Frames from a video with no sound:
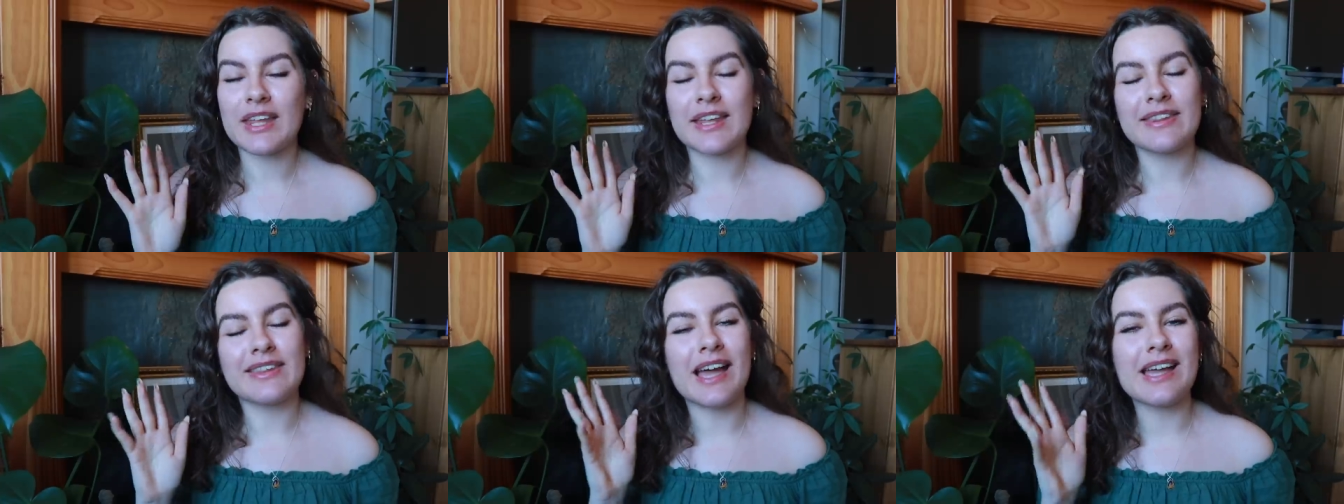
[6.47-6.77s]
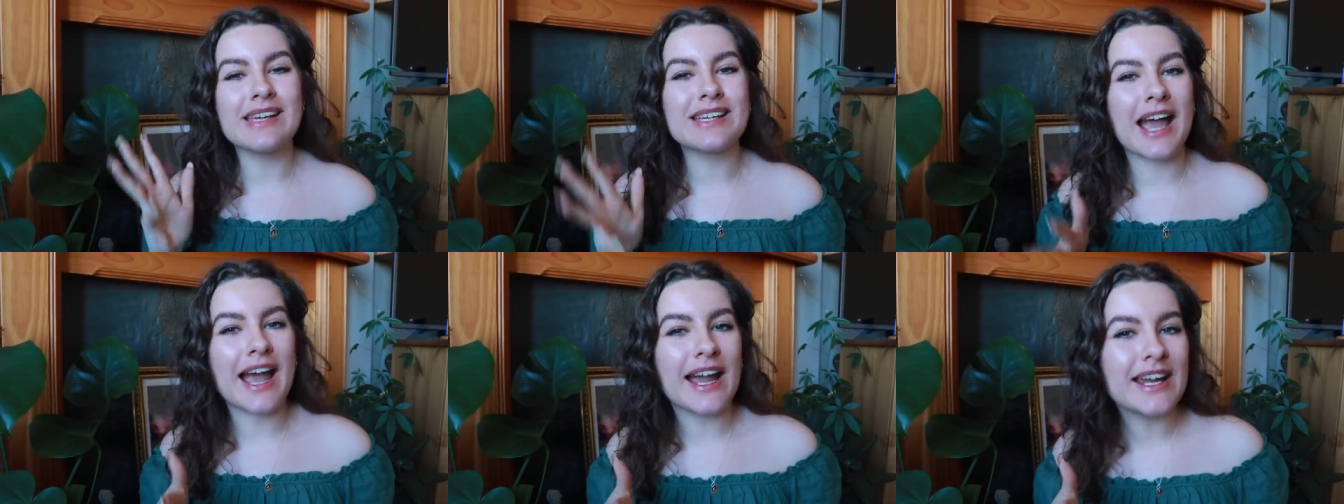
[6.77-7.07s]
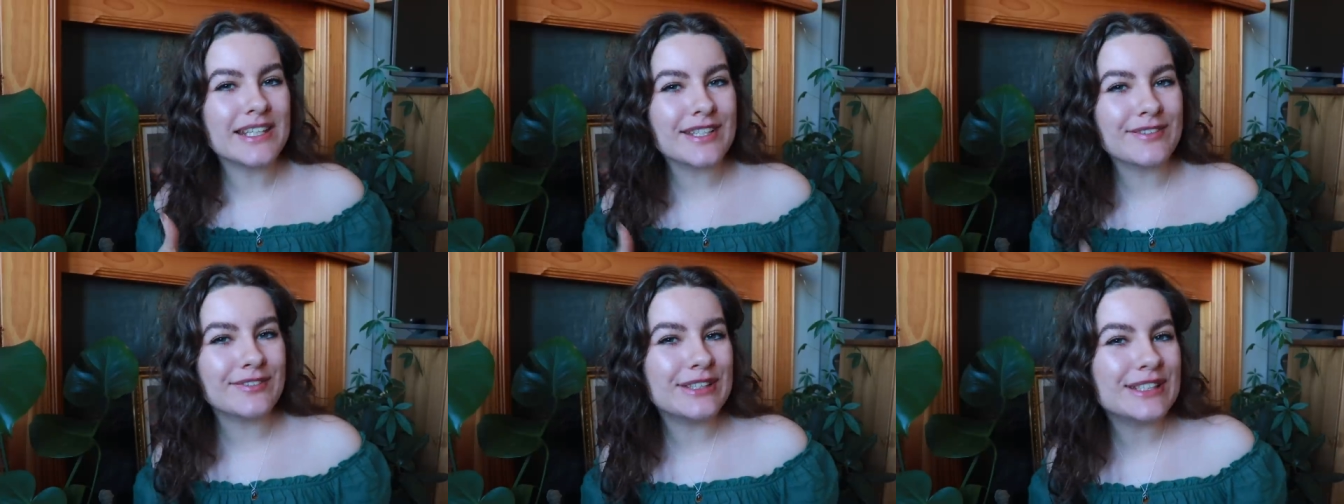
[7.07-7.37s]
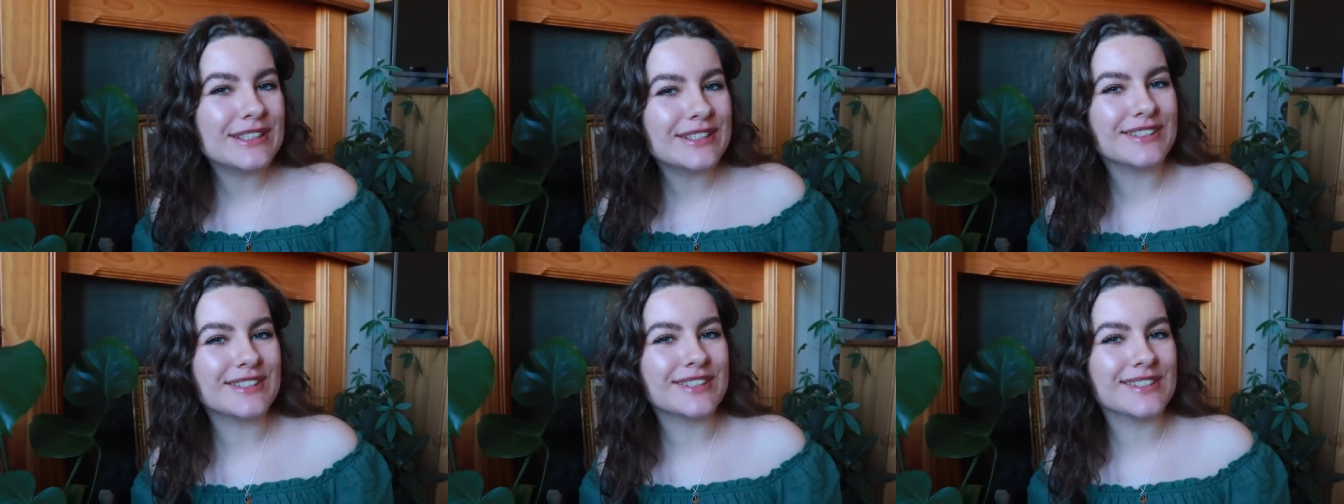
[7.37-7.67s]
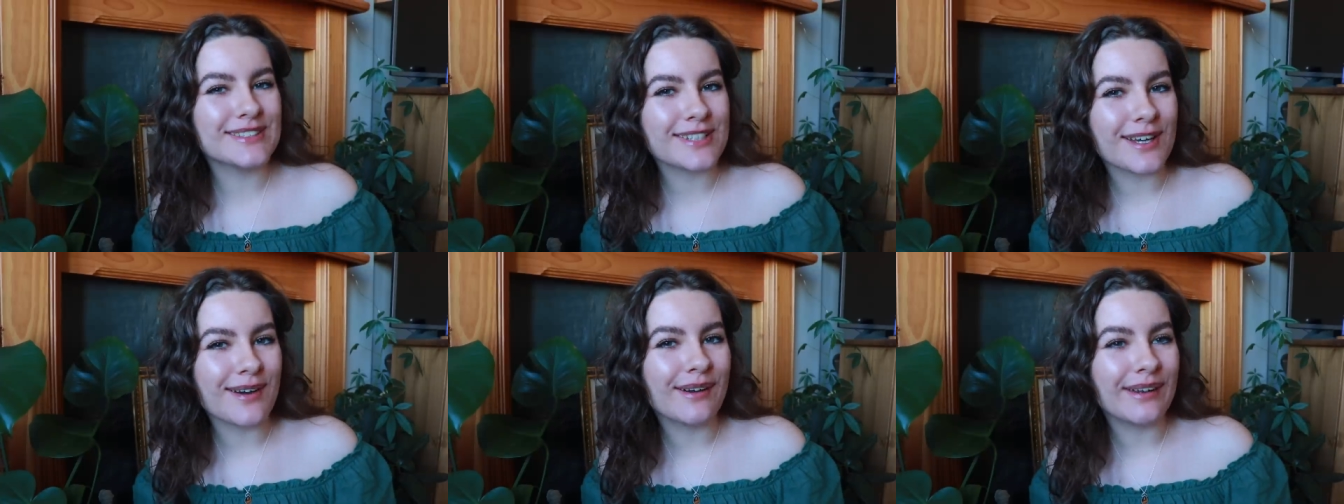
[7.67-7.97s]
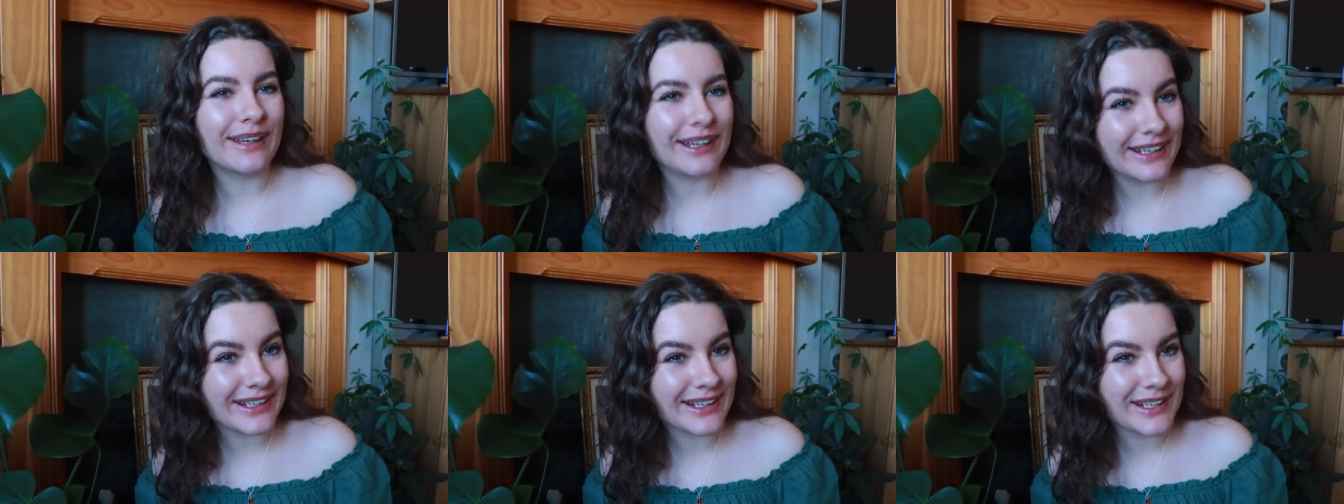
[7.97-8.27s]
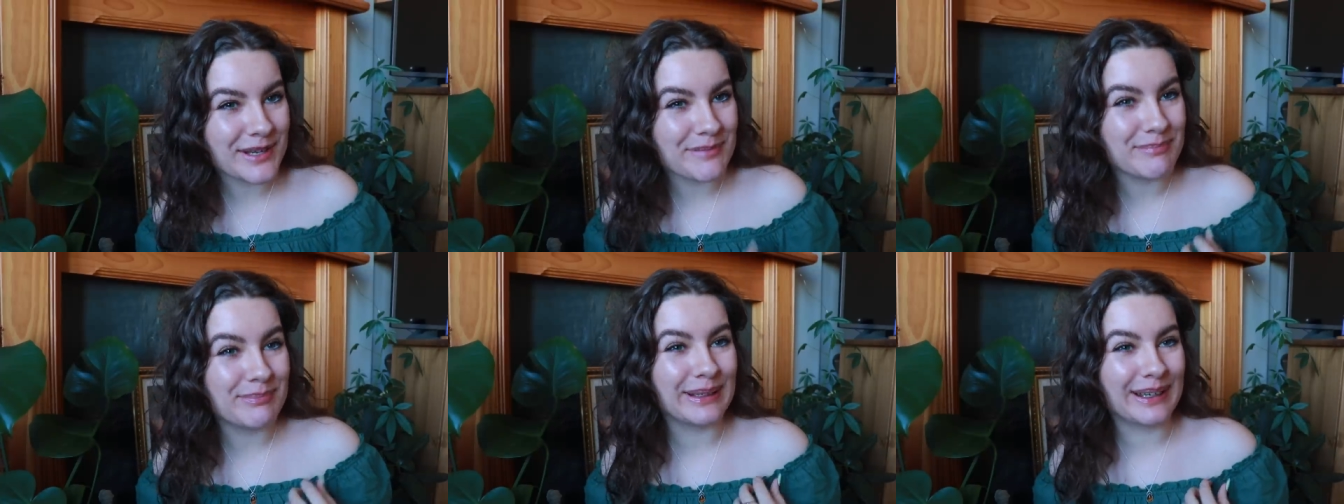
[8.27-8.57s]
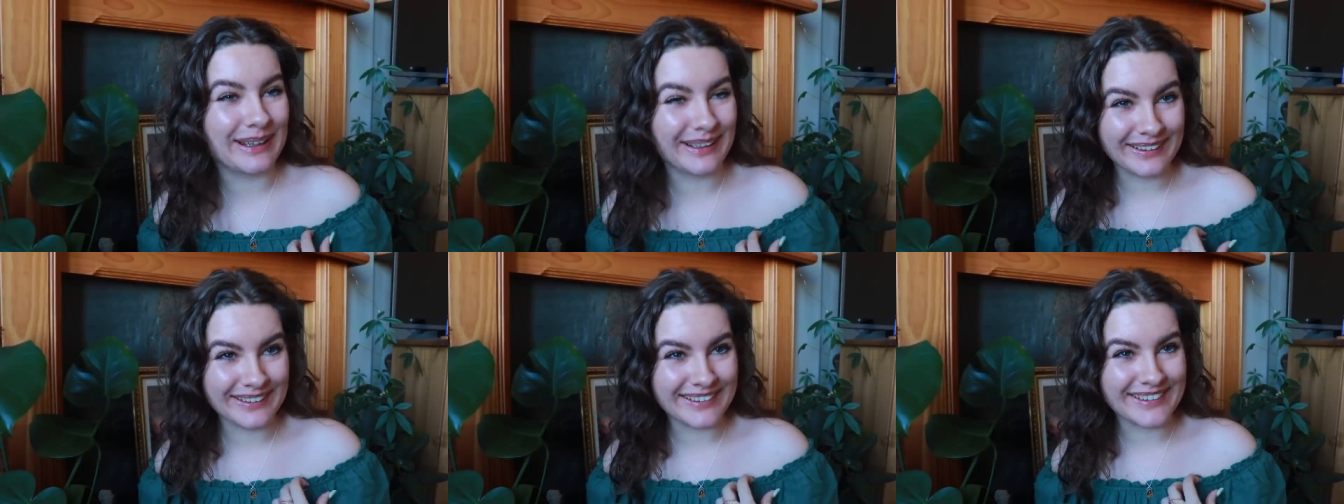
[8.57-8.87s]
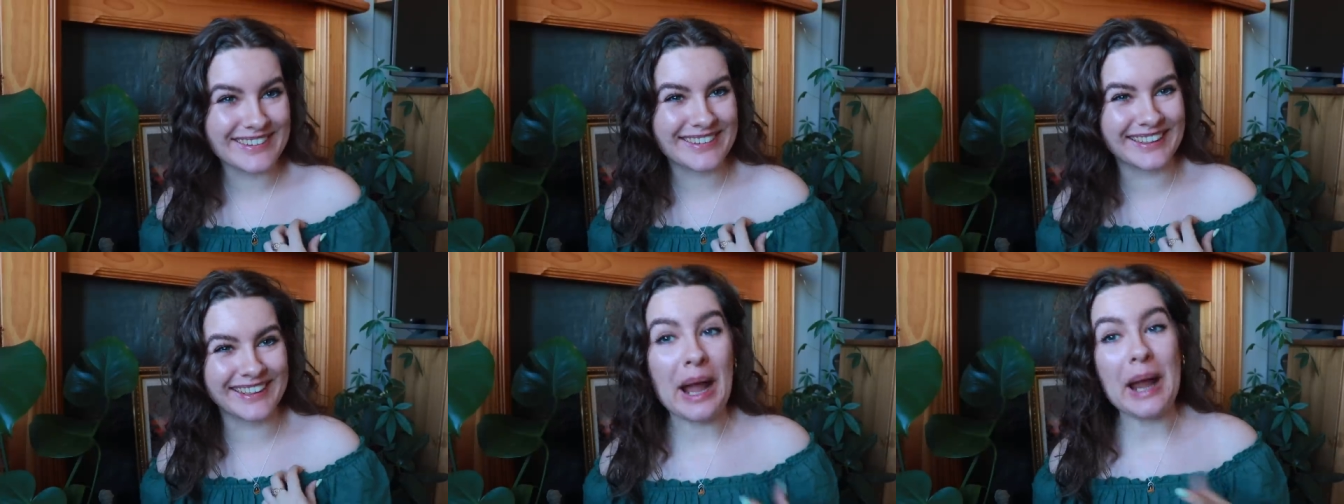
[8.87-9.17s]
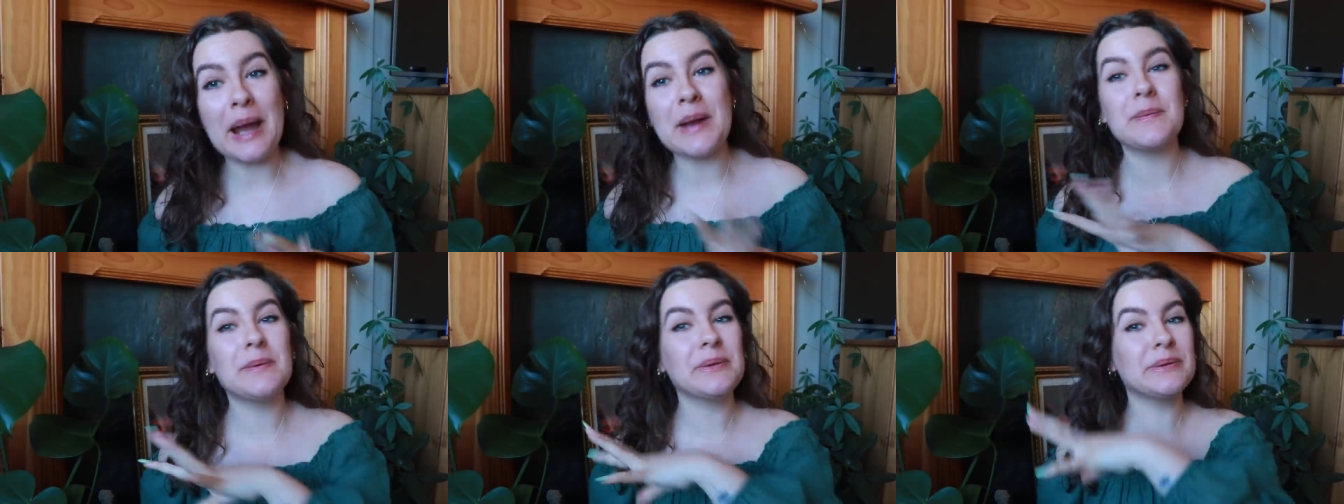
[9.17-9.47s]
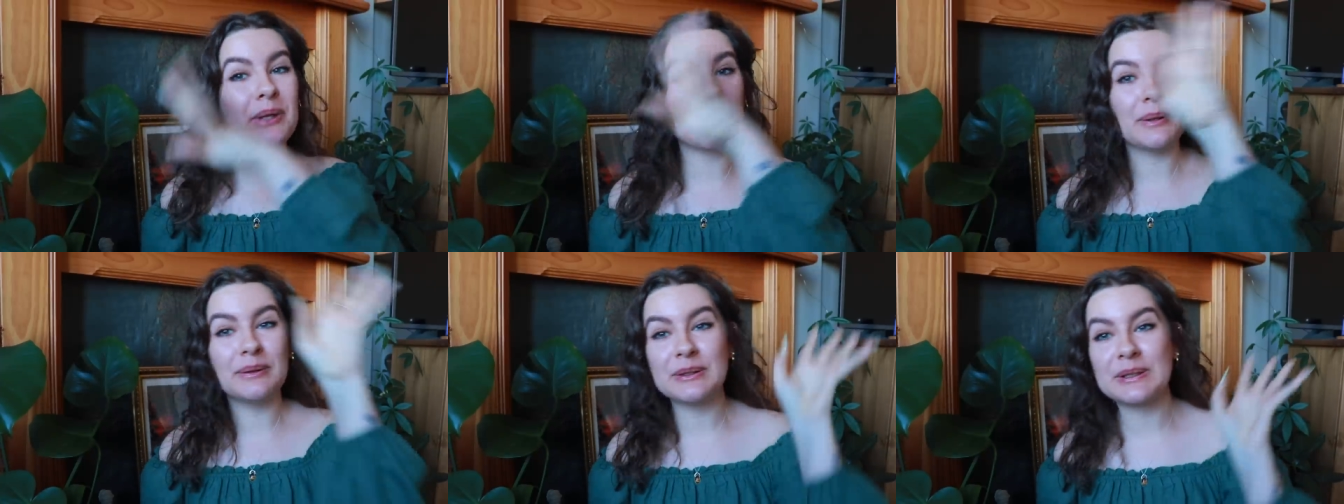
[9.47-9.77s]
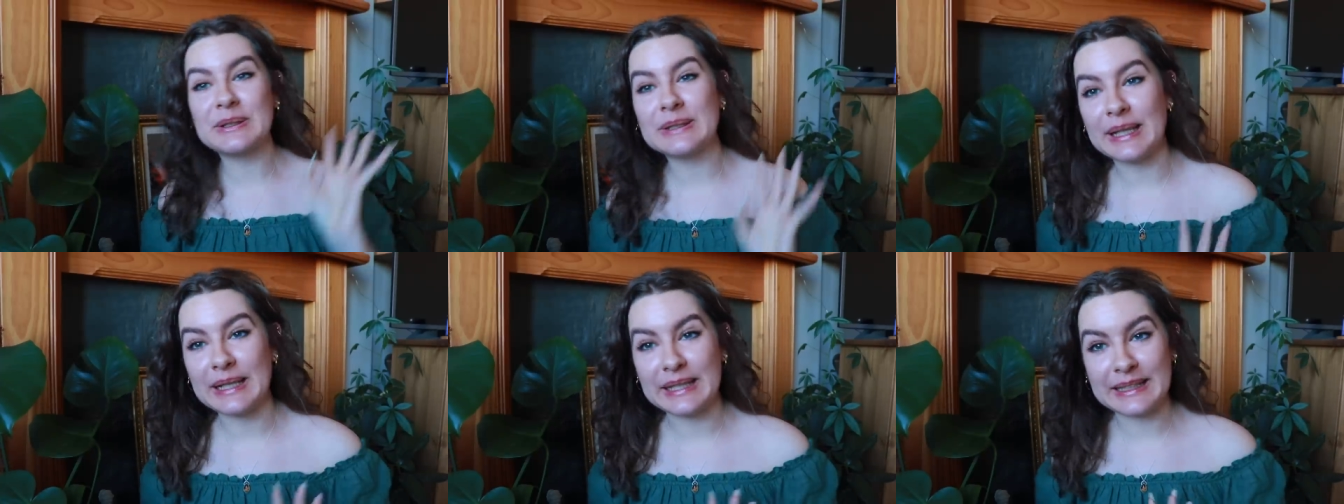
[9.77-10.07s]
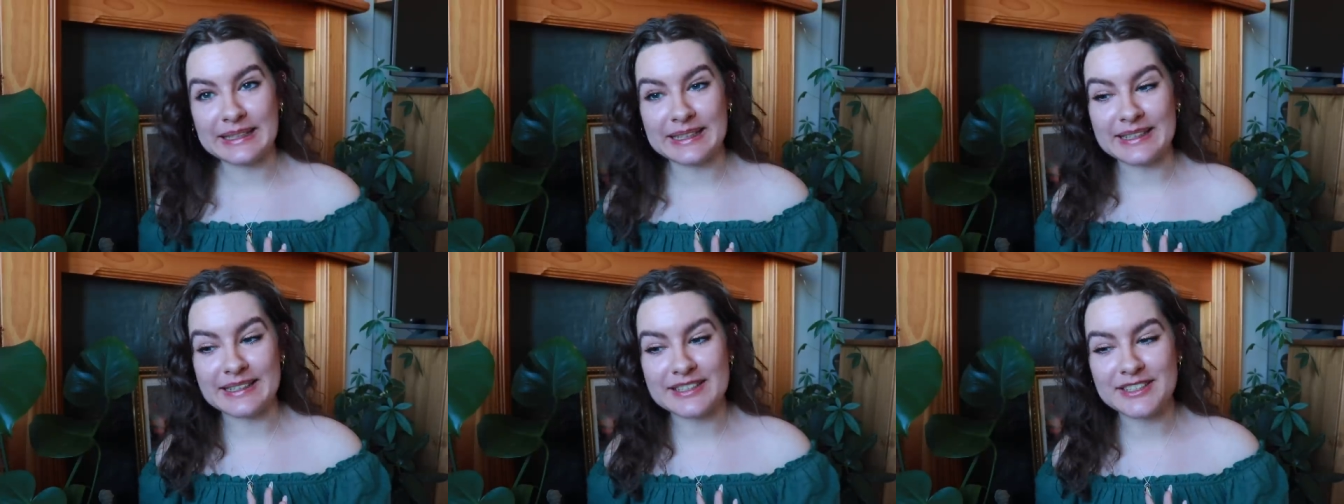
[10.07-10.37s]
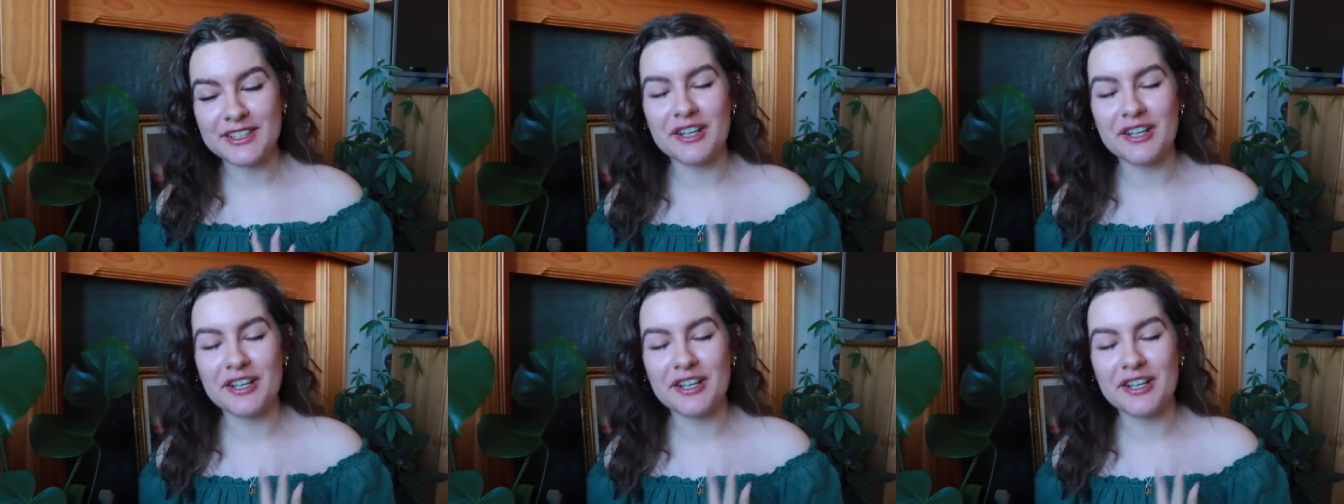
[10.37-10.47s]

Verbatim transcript: that I kind of needed to start here because I will not look like this.